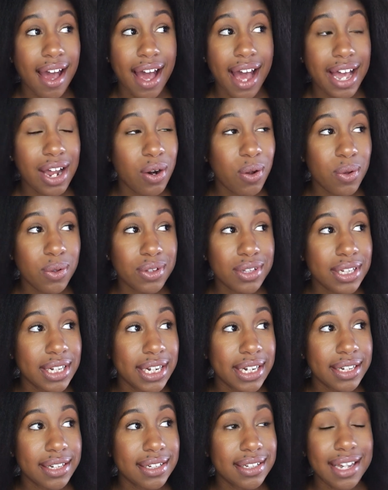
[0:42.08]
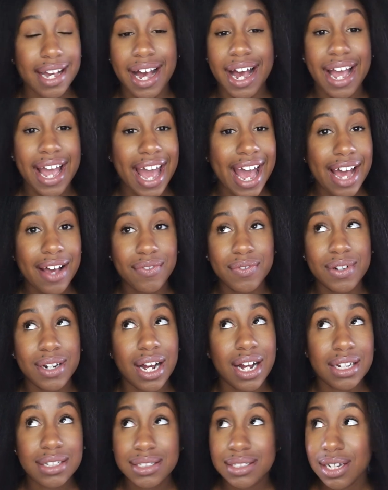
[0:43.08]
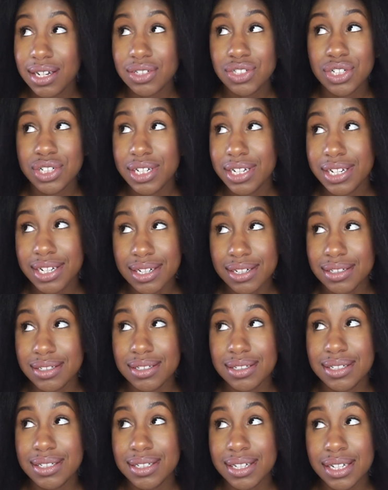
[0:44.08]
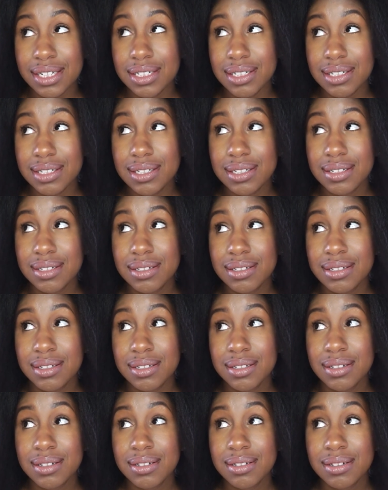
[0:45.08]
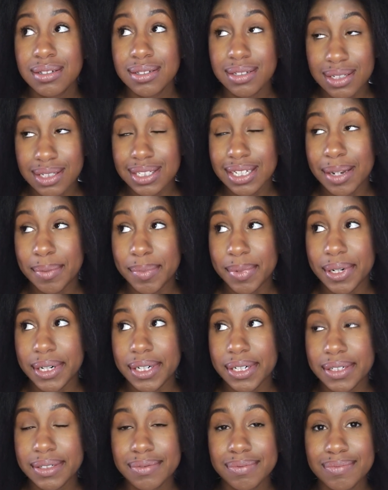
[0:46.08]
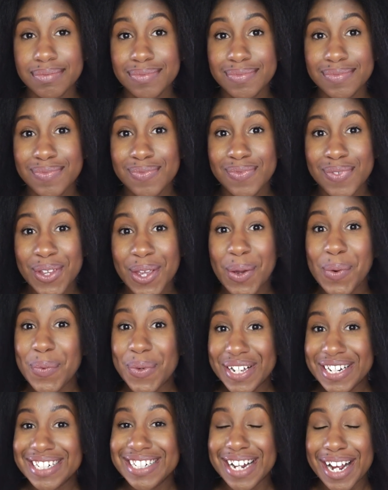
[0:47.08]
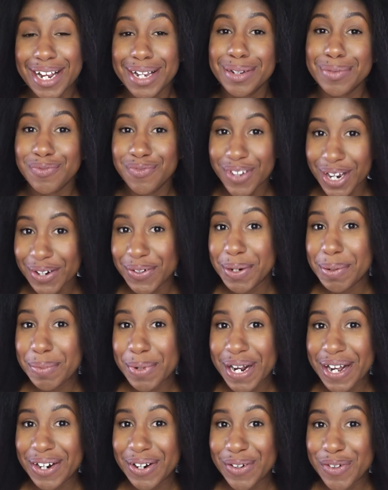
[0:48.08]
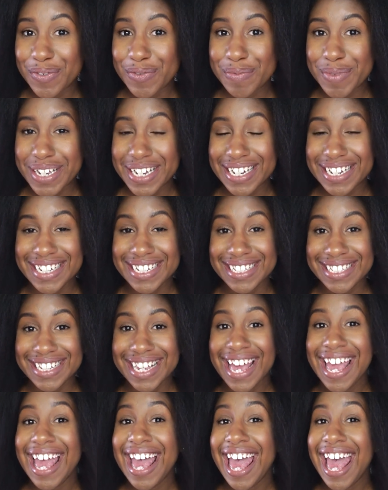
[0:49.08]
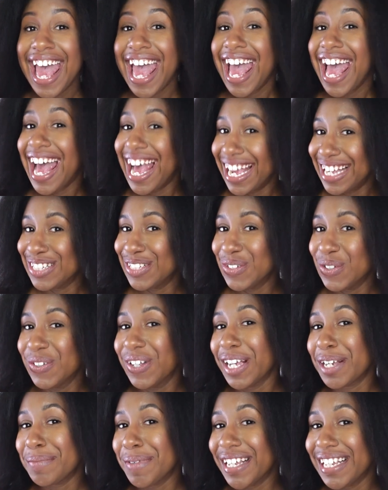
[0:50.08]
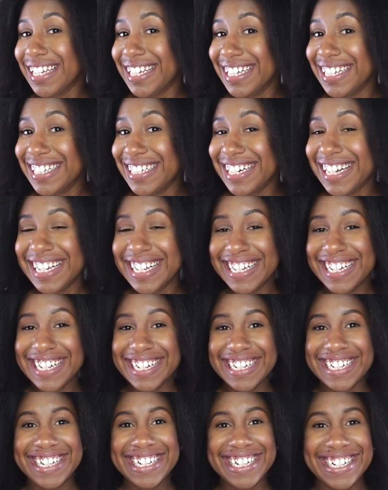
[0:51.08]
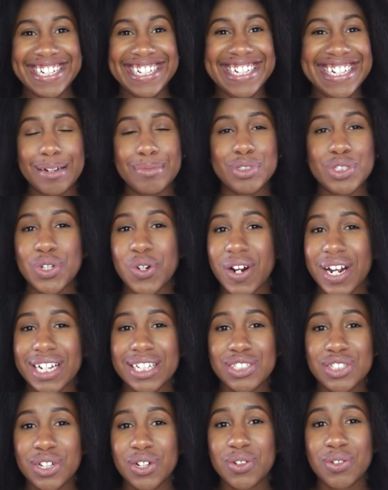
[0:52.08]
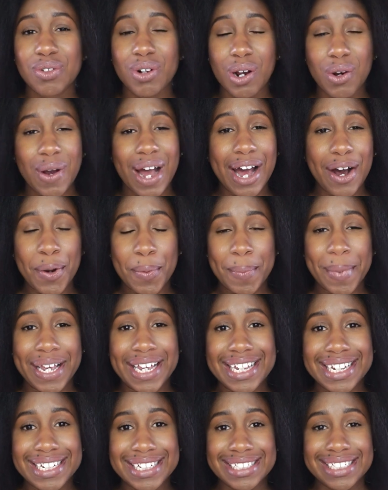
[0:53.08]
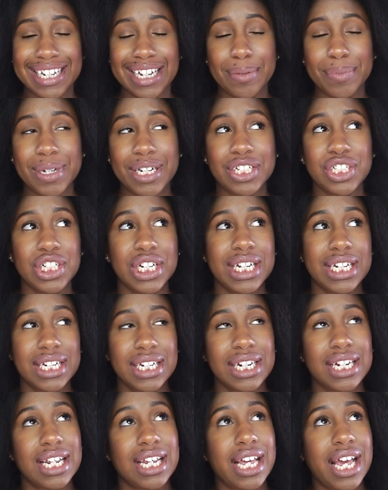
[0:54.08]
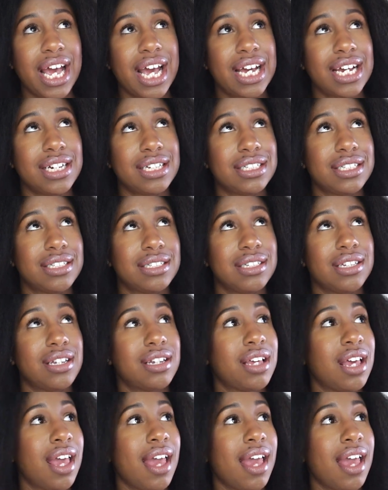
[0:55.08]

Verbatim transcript: I don't think, yeah, I have not touched heat since December, which I am very proud of because I do like my heat. I'm trying to grow out my heat damage. It has